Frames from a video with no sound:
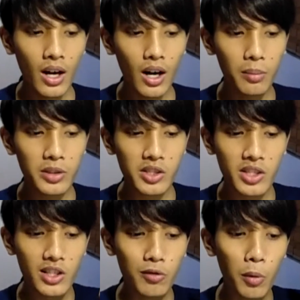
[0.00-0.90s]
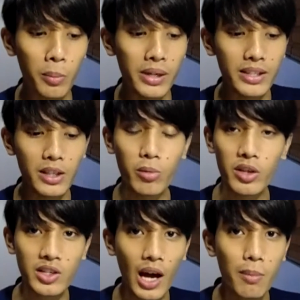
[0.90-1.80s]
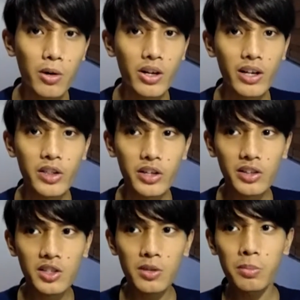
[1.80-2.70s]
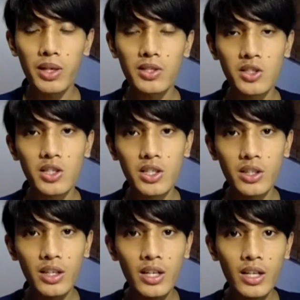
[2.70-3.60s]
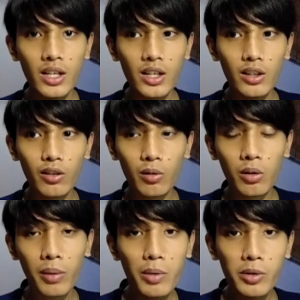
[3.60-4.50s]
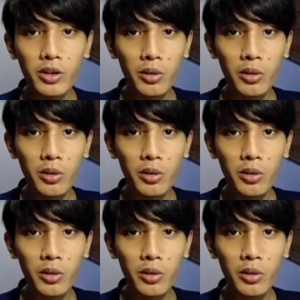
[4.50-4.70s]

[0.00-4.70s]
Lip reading: There's a sense of mobility with his camera, and I think this is best seen in my opinion,